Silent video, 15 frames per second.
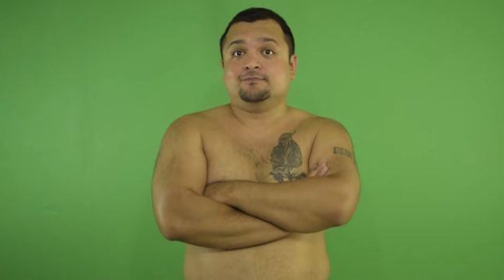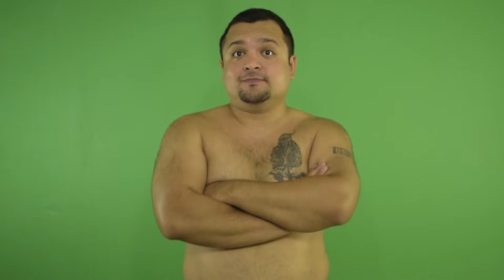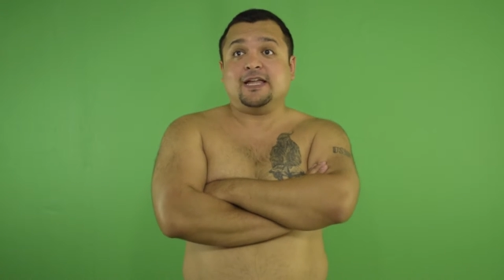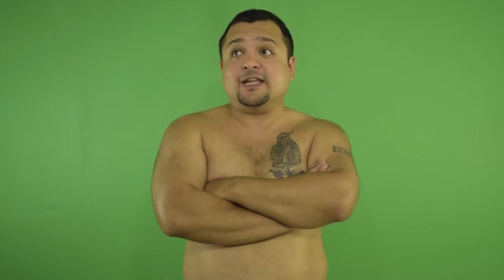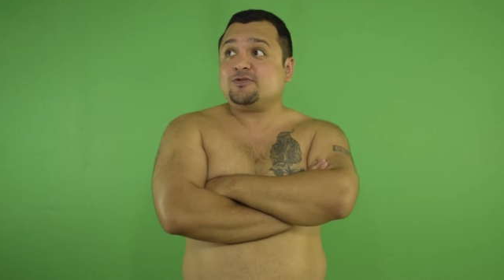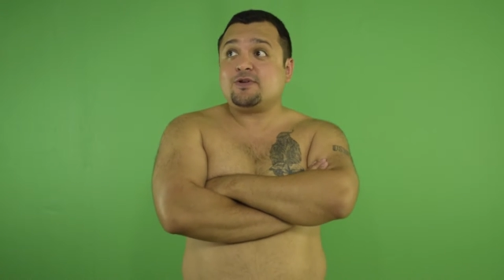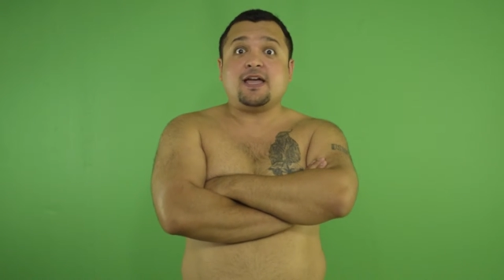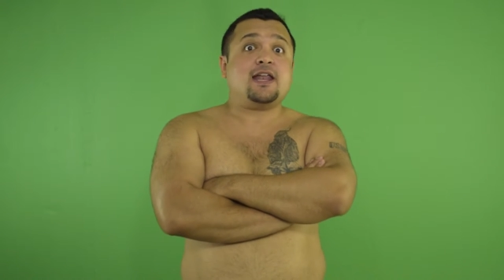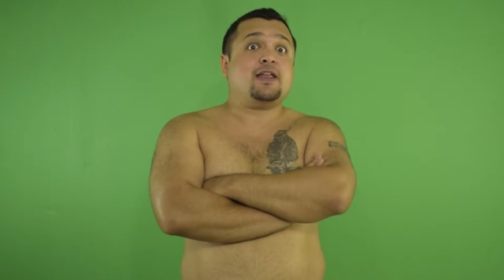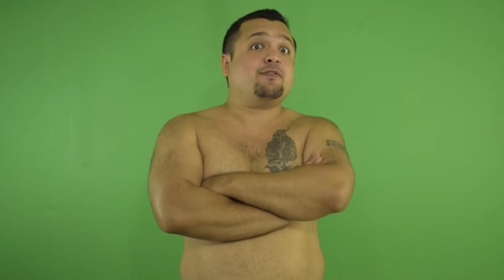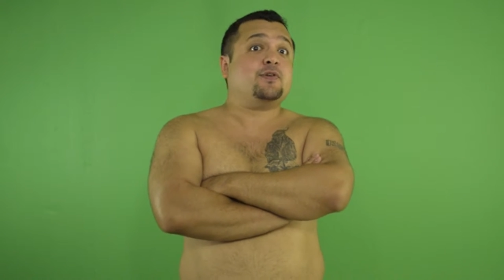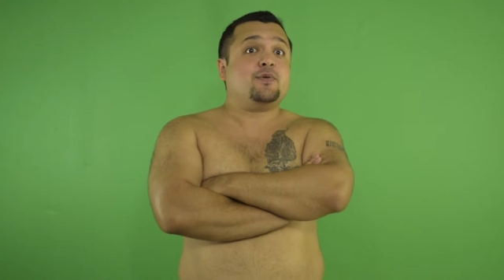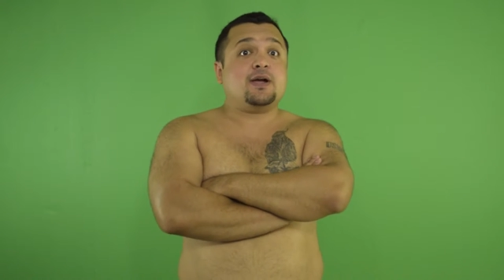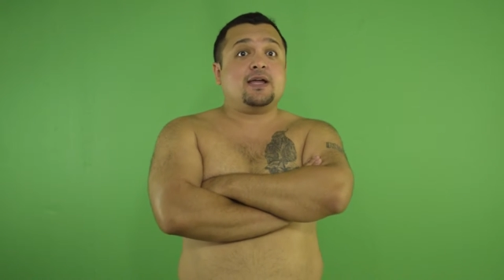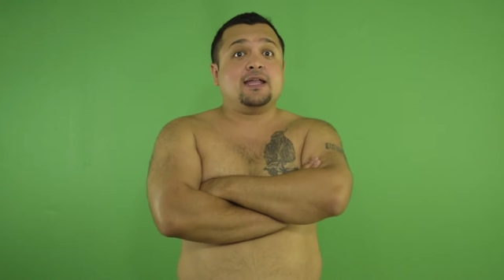That's right,
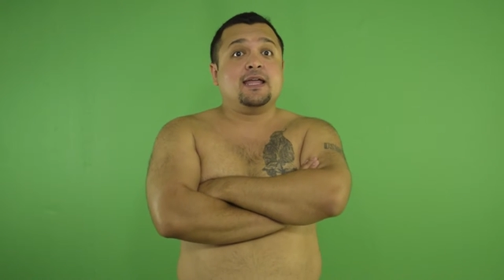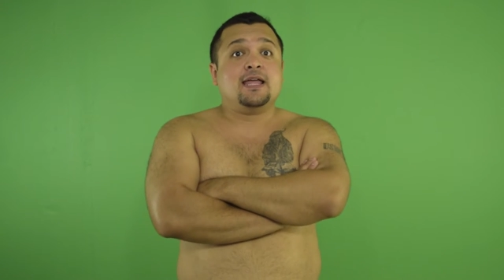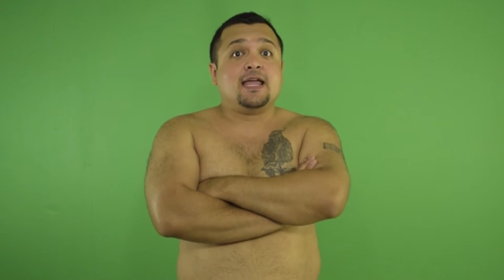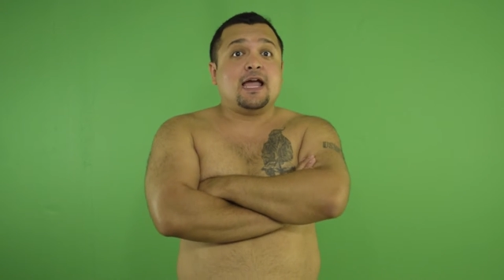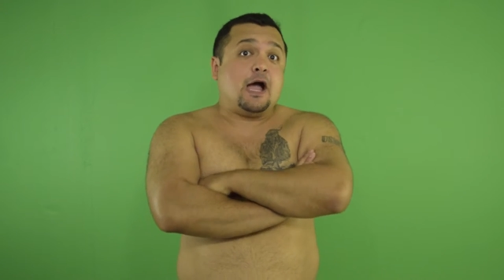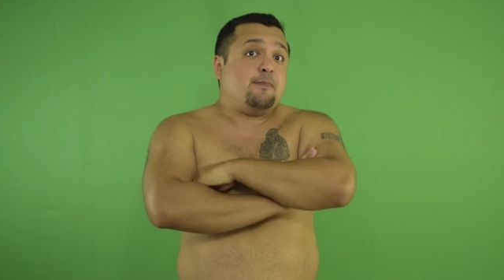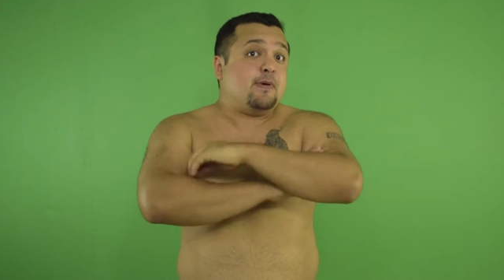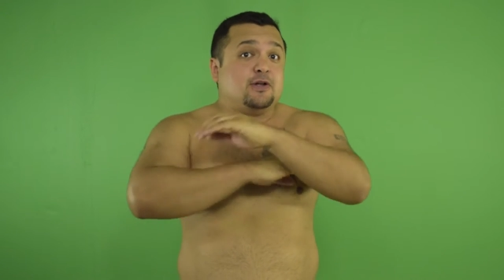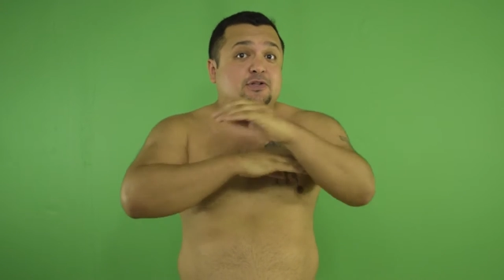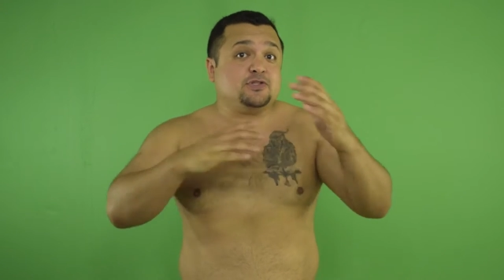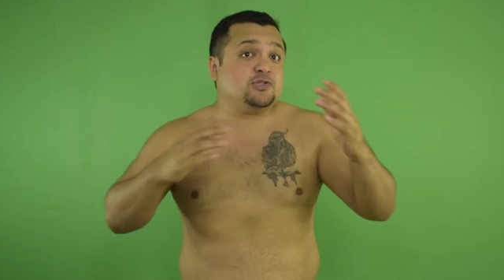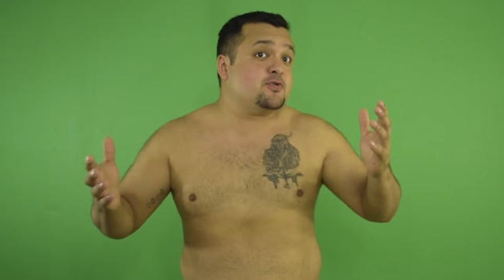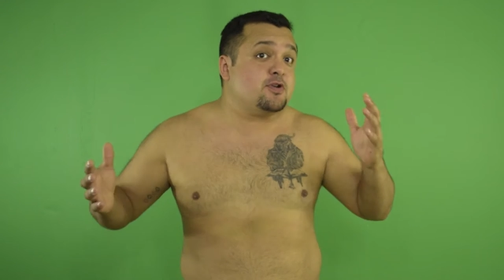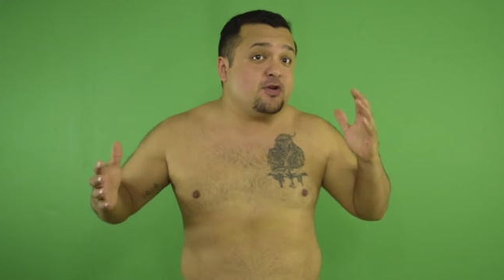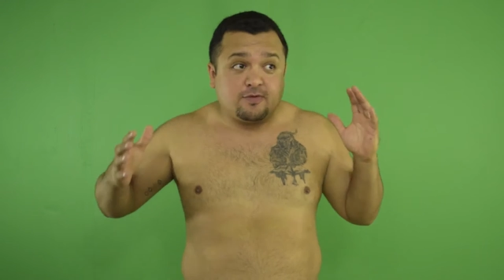everyone. I'm about
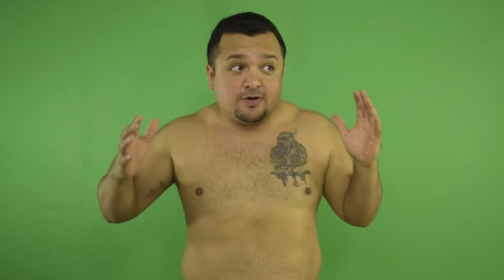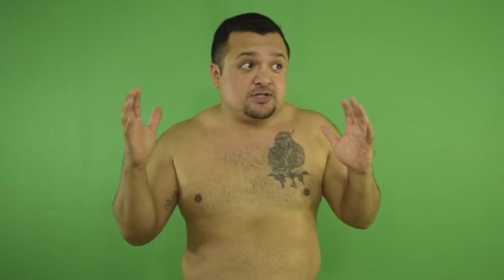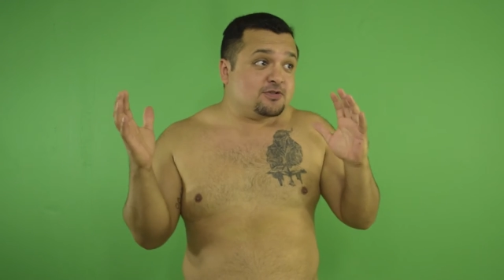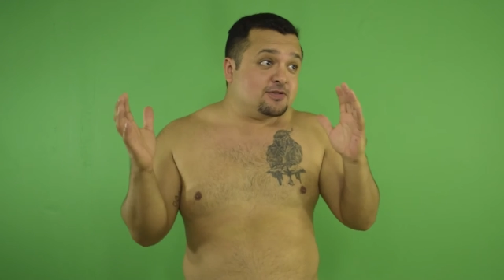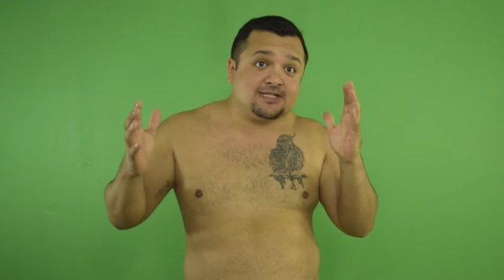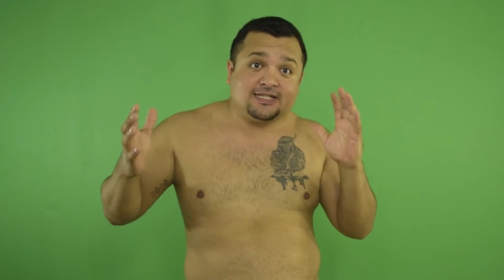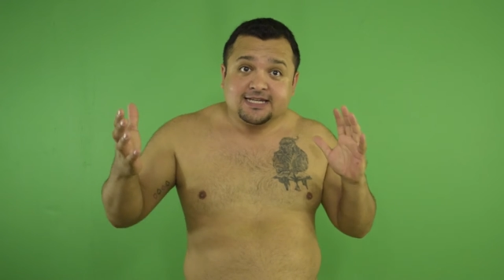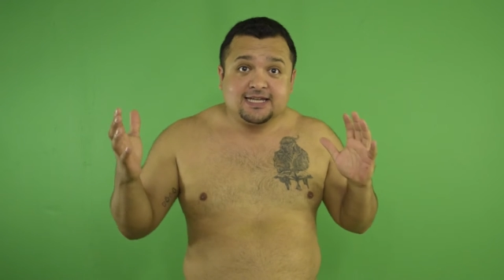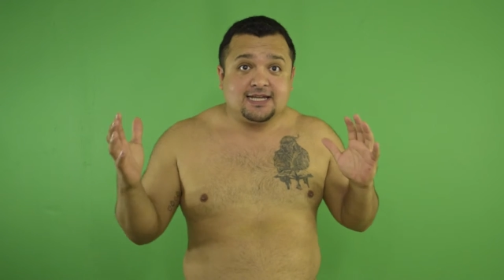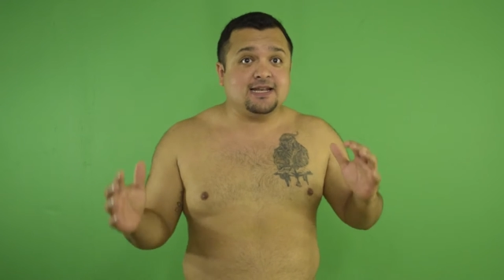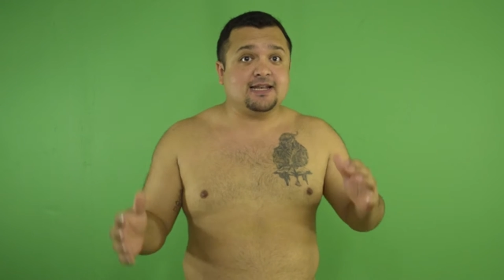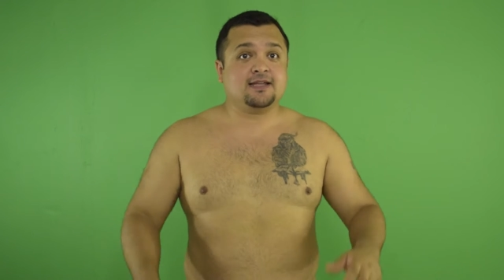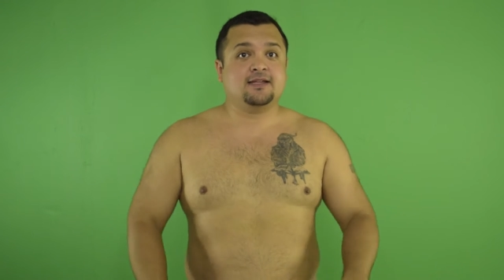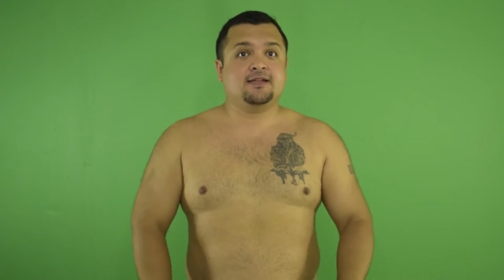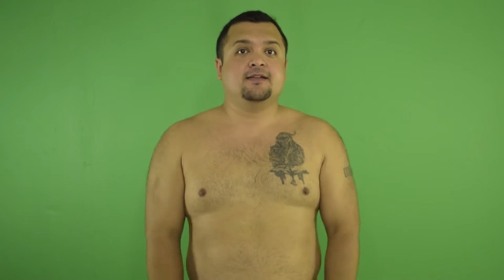to do an original sin.